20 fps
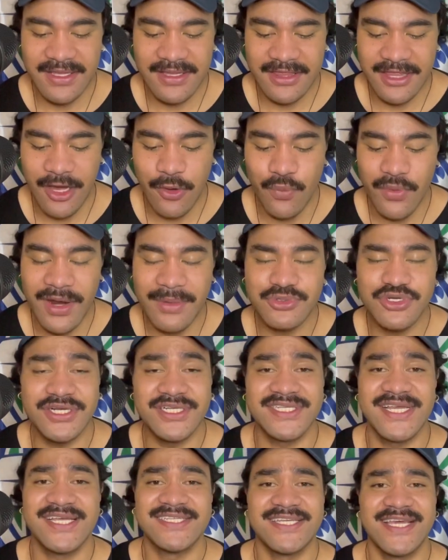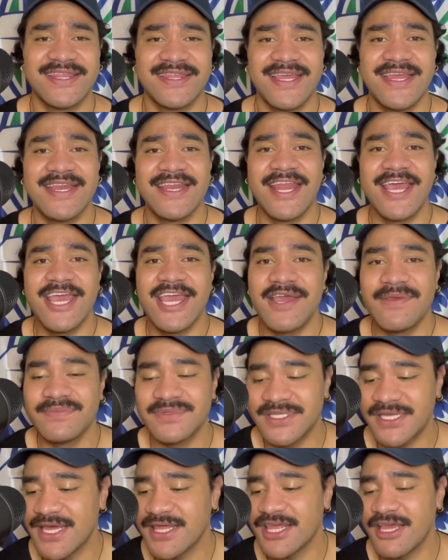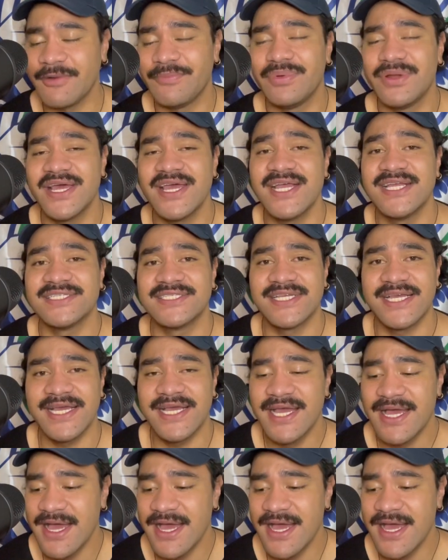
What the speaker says: What I'm trying to say is that their names there, their players there,